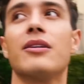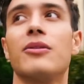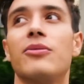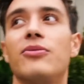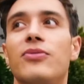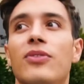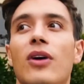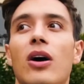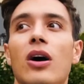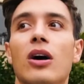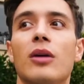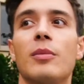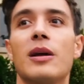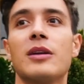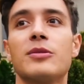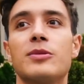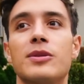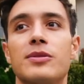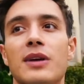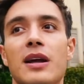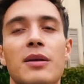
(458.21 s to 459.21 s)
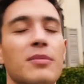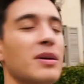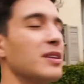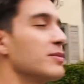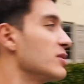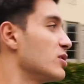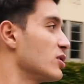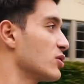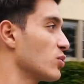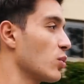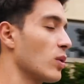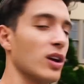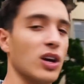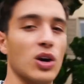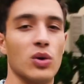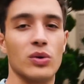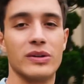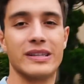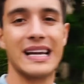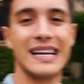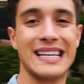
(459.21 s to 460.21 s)
The fog makes me sad. It makes me just want to
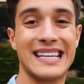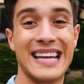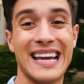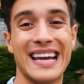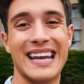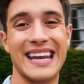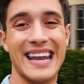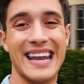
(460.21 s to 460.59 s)
go inside and take a